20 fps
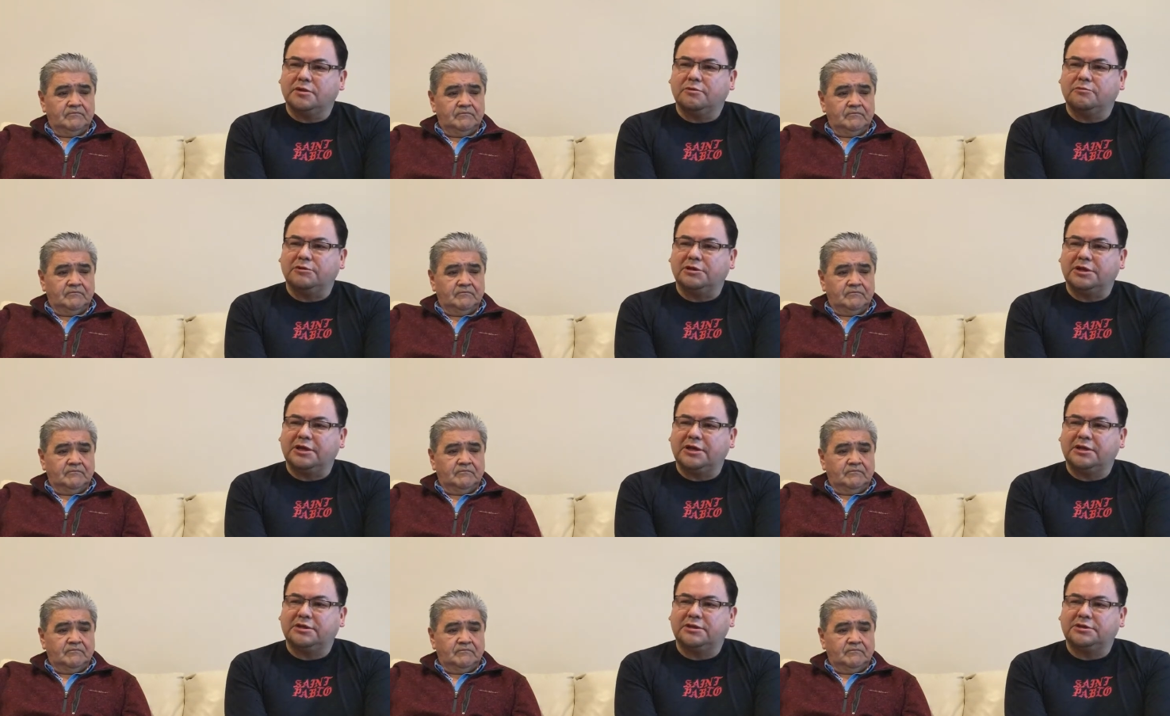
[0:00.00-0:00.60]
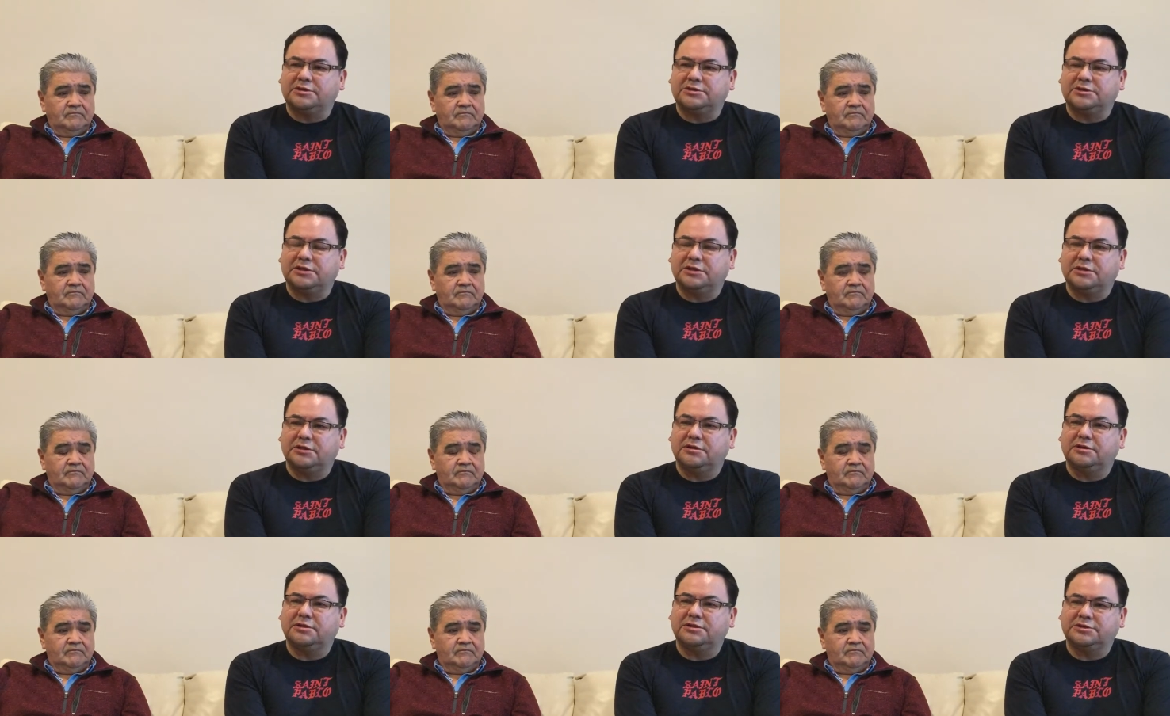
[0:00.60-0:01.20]
Speaker 1: we like this
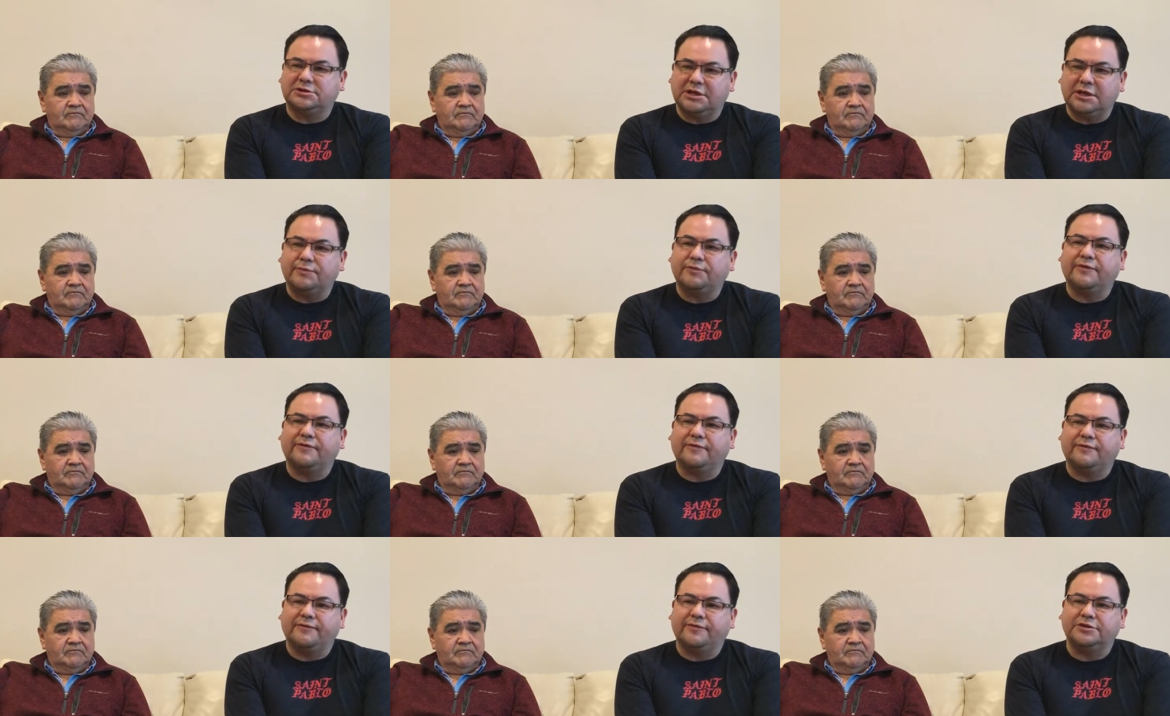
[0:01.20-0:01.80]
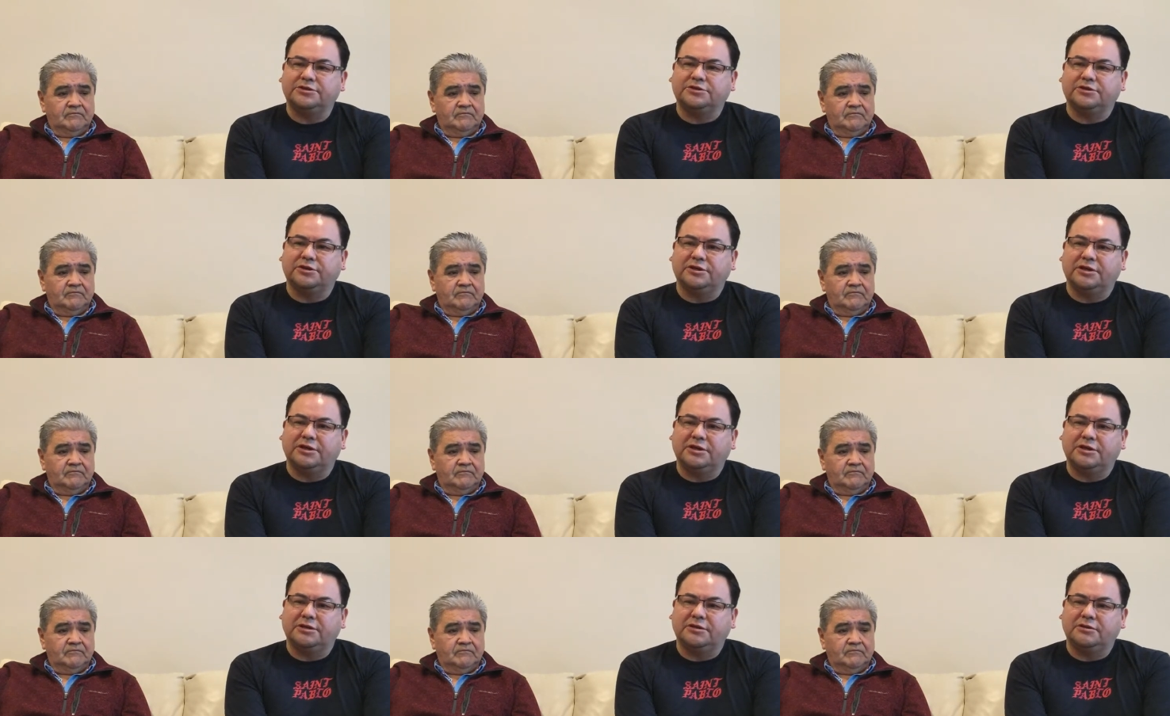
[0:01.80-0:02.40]
this type of a
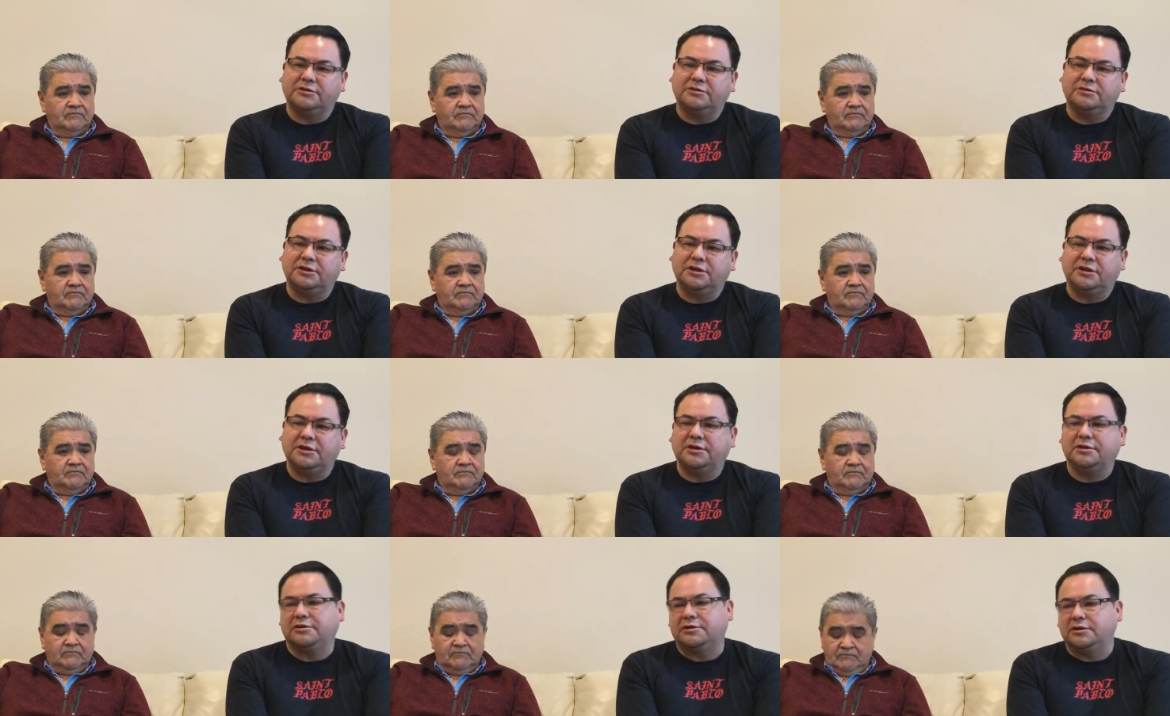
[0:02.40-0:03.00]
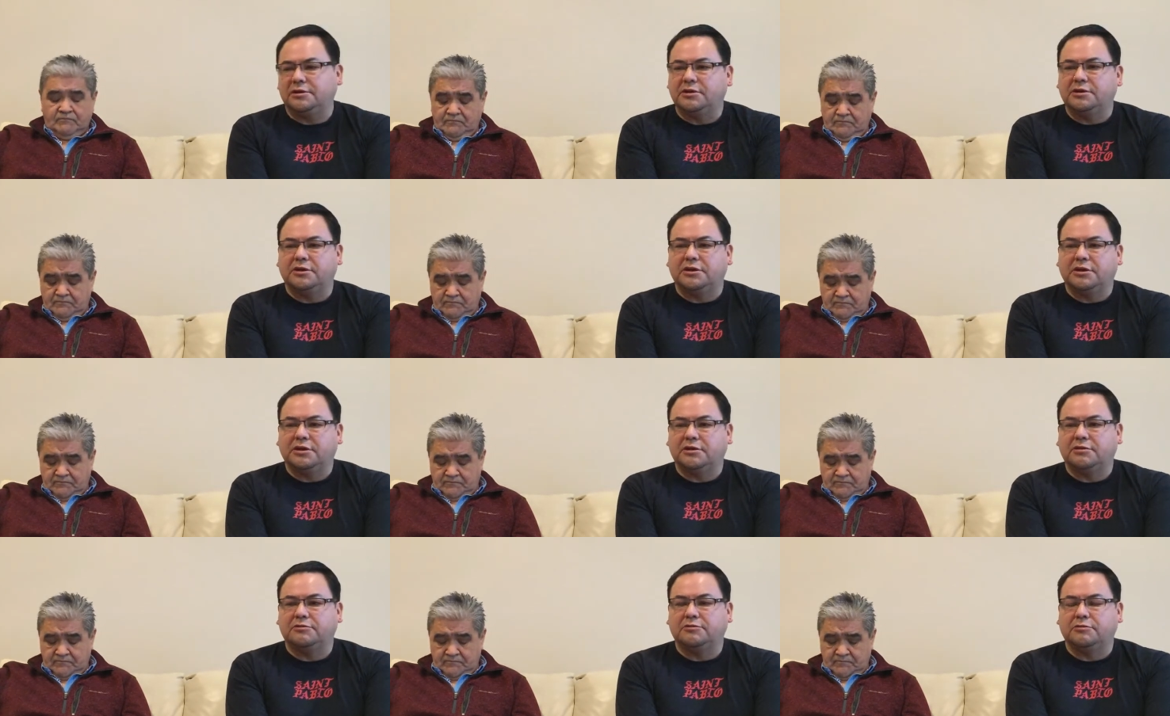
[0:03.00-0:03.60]
fishery, and yeah,
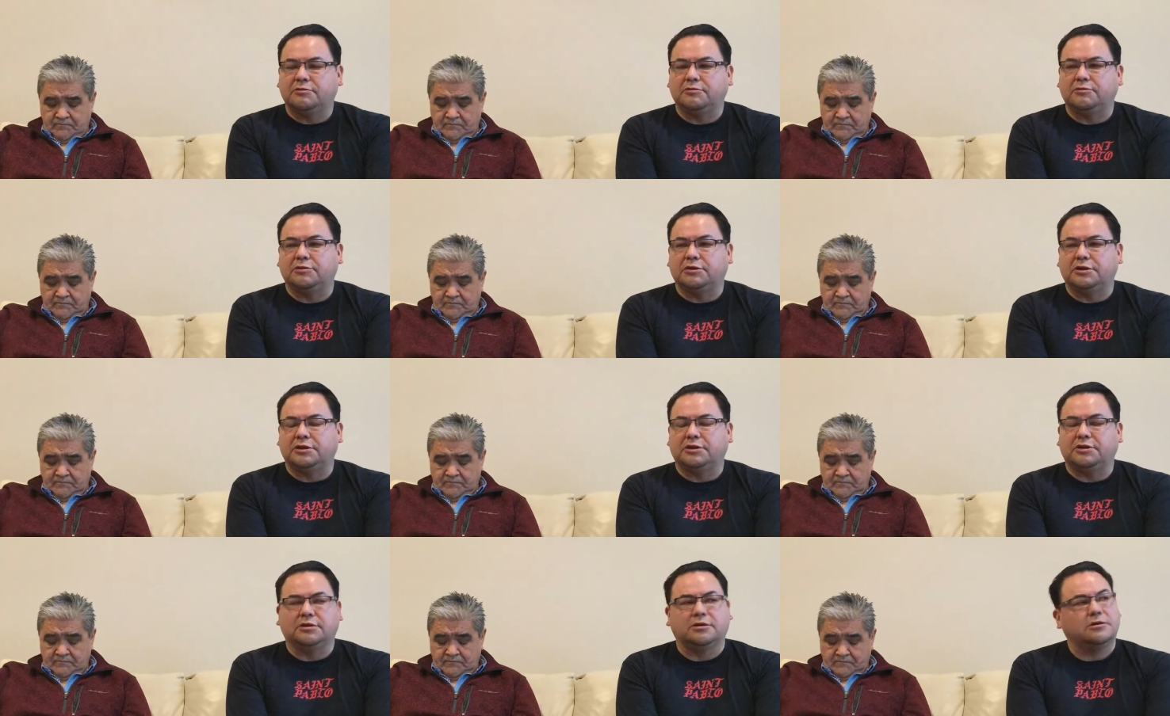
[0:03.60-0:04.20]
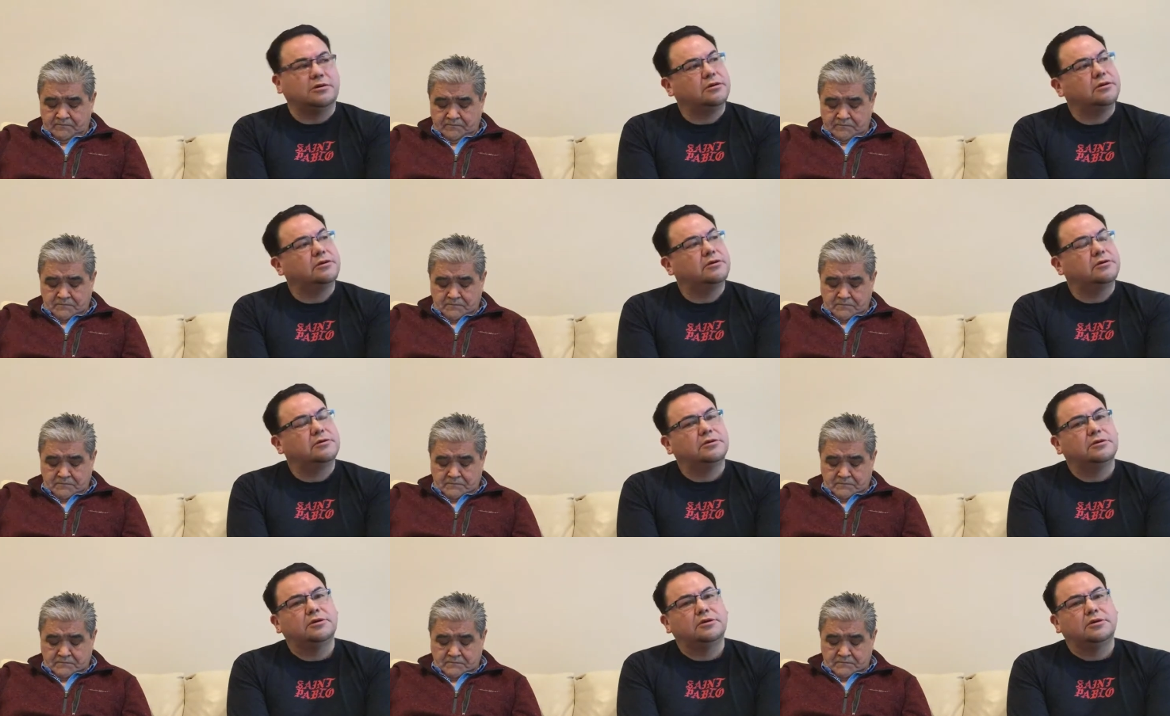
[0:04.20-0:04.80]
we want to
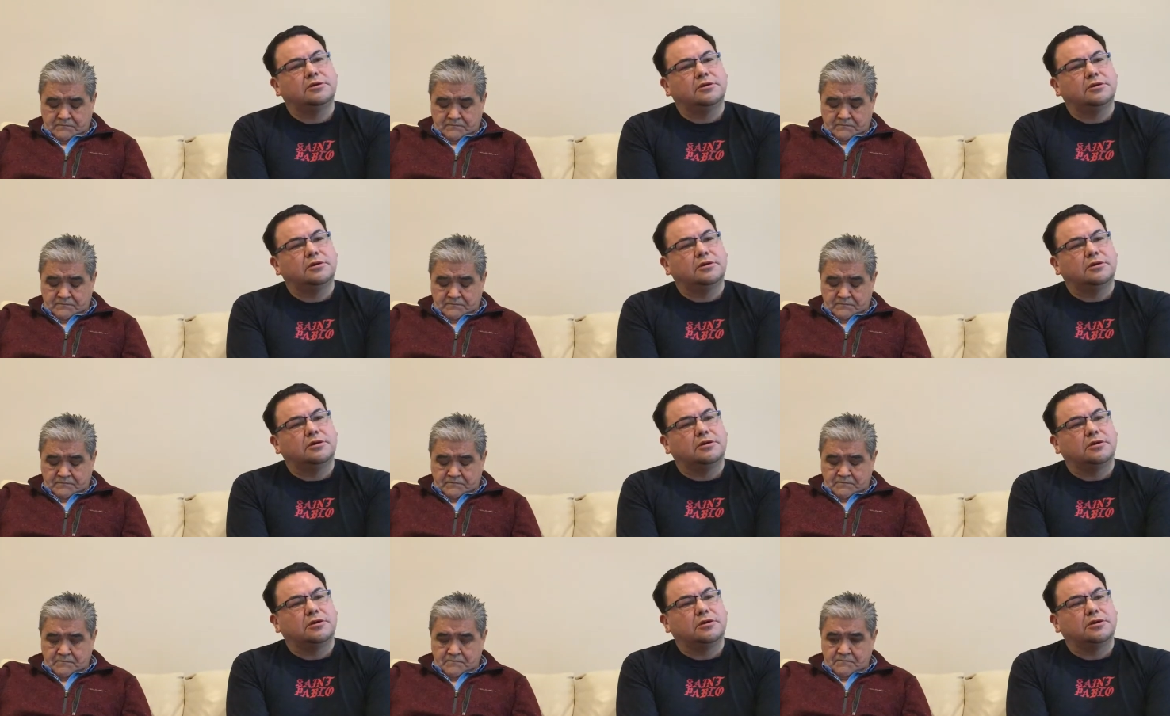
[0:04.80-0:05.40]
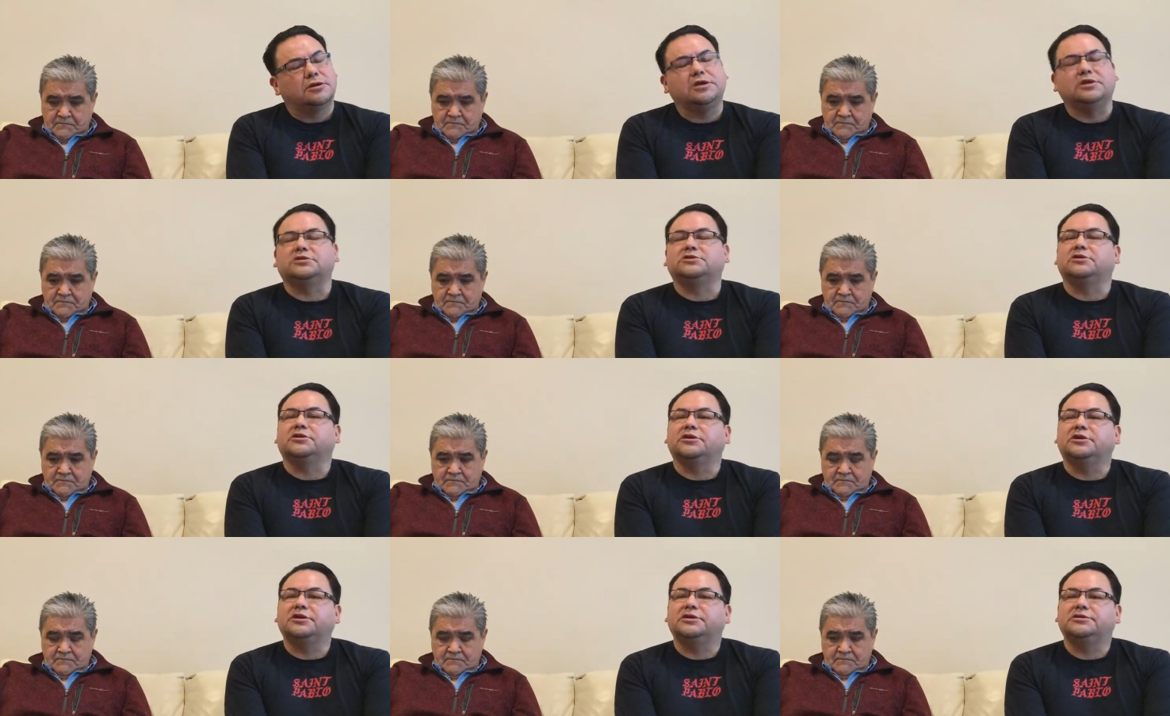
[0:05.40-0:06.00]
teach
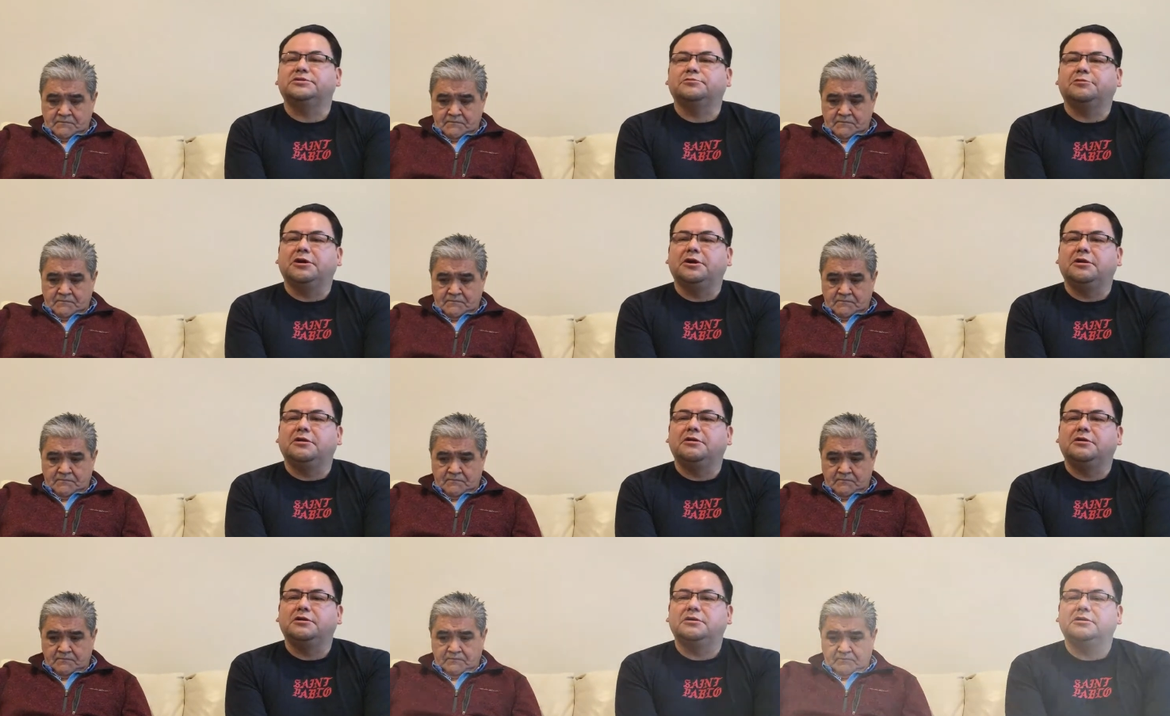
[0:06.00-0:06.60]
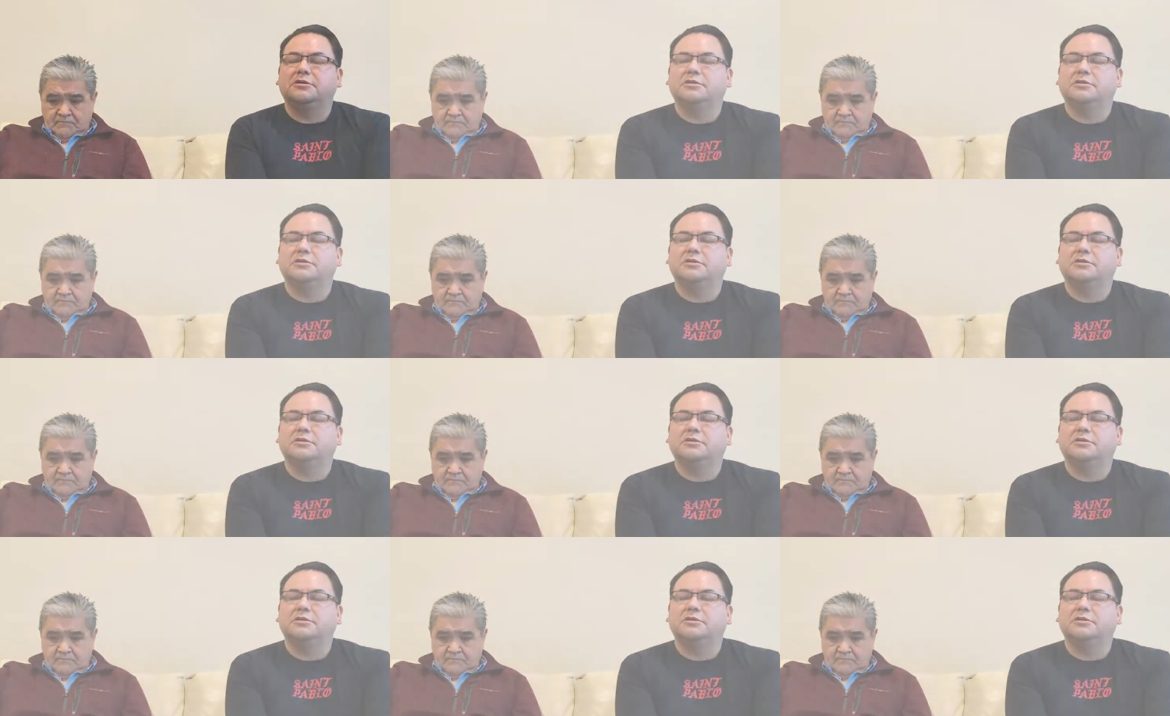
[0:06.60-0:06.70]
our kids well